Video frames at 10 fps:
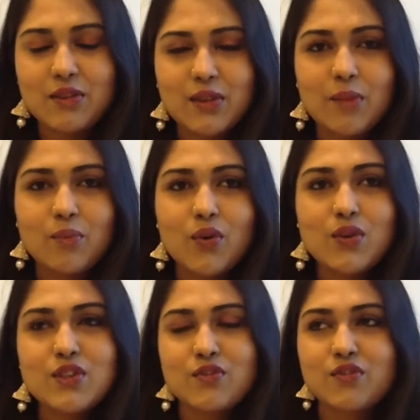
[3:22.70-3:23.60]
the
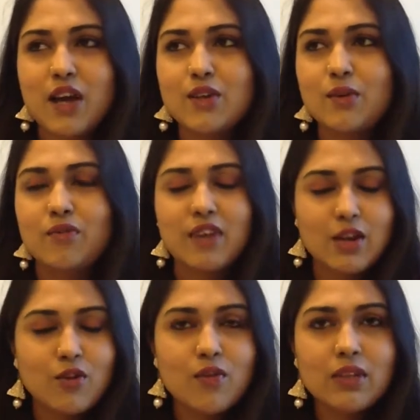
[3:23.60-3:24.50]
most fun,
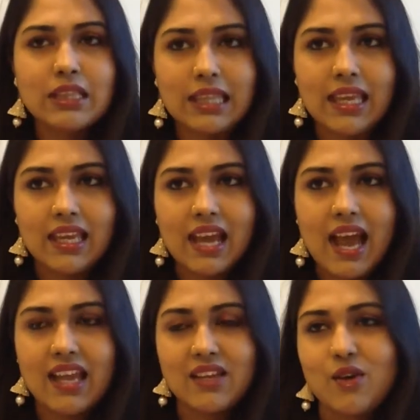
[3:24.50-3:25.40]
valuable thing
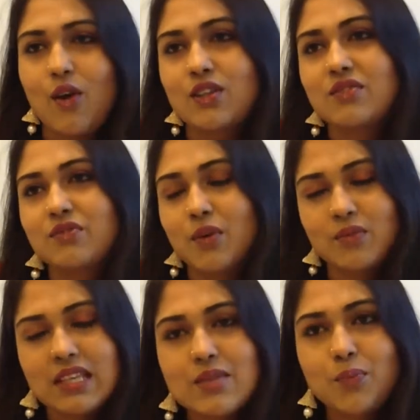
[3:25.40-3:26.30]
I got
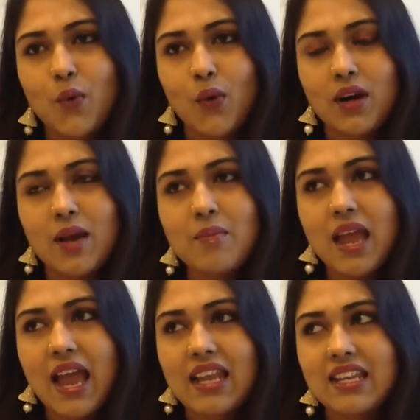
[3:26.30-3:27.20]
from this program,
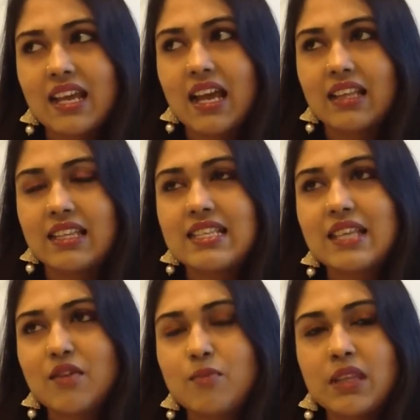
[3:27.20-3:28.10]
and this
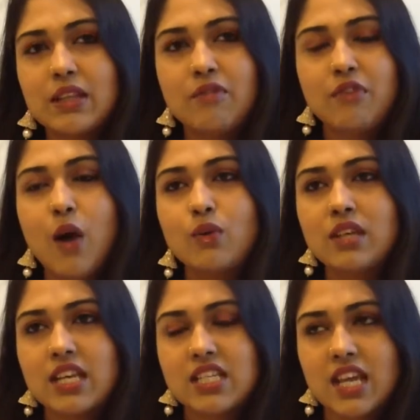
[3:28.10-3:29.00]
gives me the
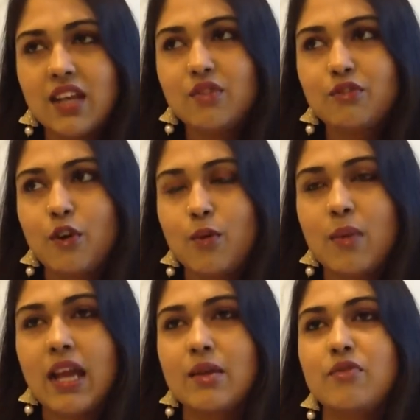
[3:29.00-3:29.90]
foundation for
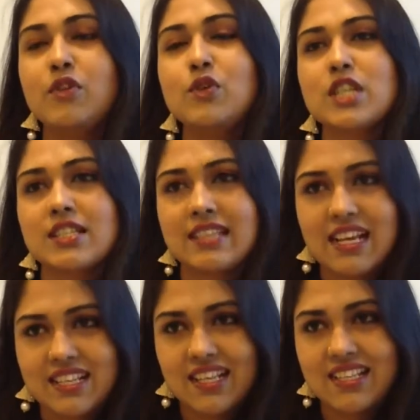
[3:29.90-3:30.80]
my future
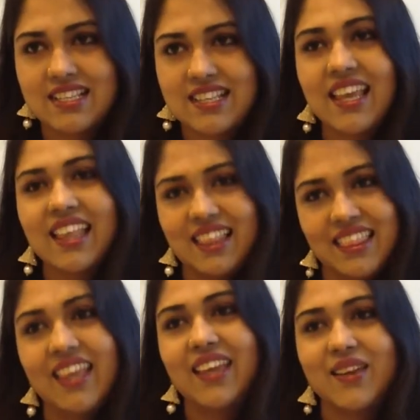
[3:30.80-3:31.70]
success.
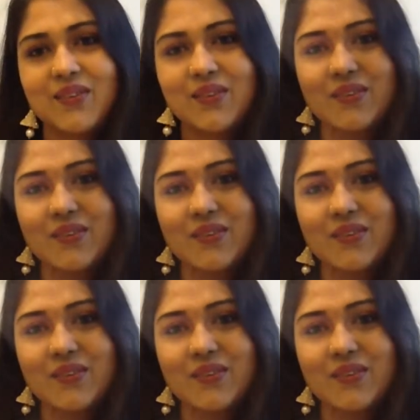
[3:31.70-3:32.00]
Thank you.